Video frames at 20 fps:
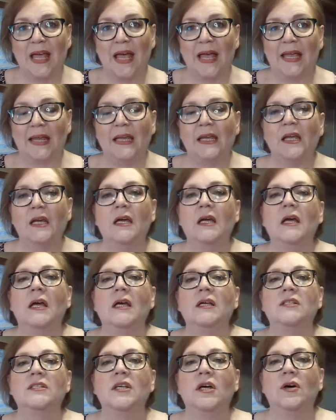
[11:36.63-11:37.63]
Okay.
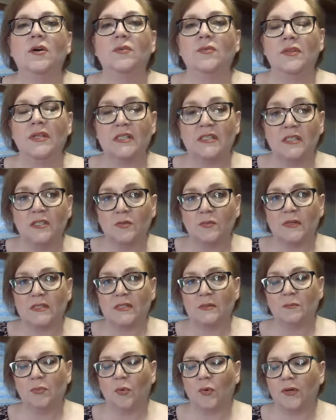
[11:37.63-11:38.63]
So this is
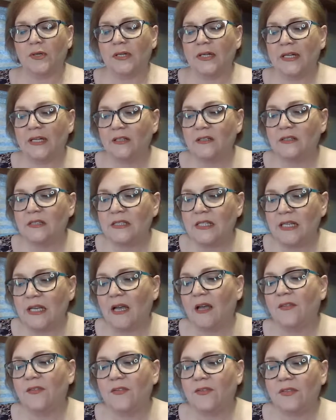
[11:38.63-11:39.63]
what's important. Here's
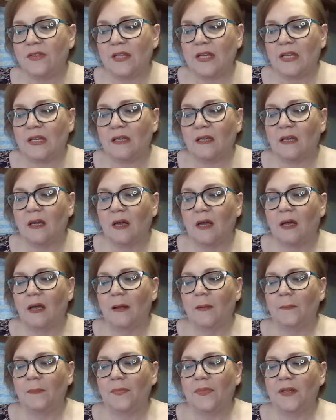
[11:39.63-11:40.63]
the other thing.
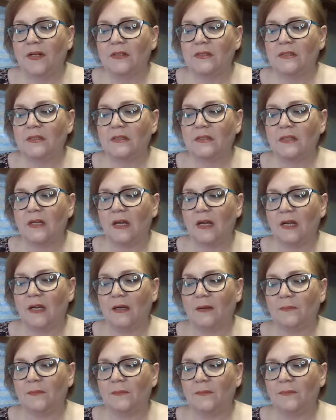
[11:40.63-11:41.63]
There's
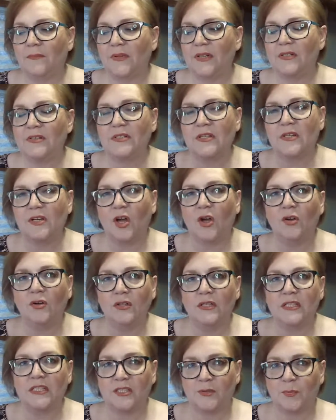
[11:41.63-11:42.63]
um, there's an
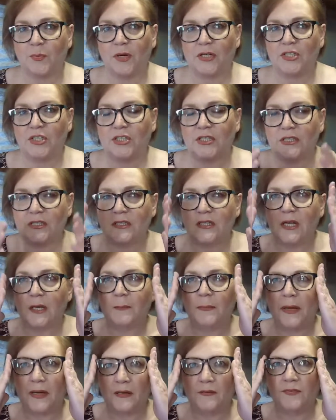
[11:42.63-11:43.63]
old expression
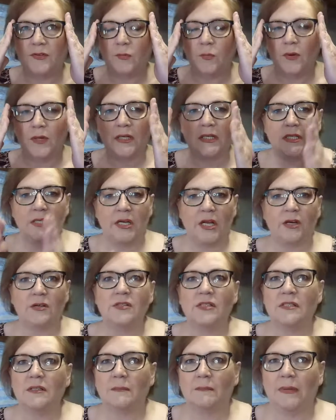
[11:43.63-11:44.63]
about if you want to
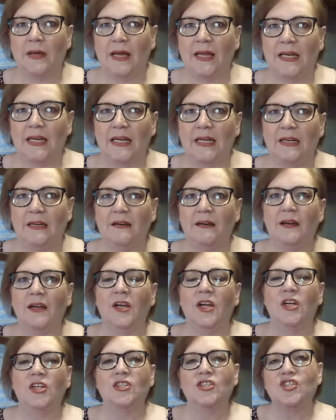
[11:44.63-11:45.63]
know somebody,
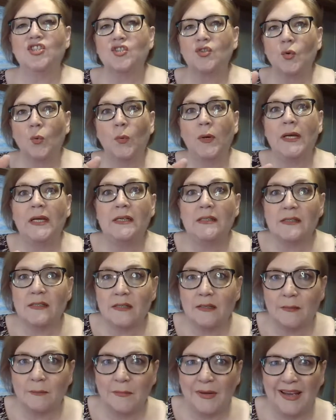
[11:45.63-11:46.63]
squeeze
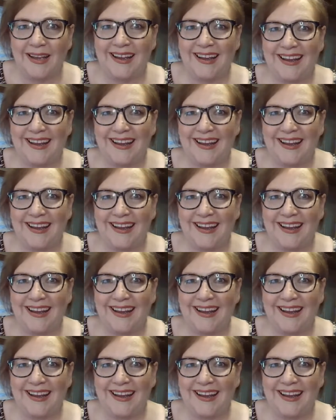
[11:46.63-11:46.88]
them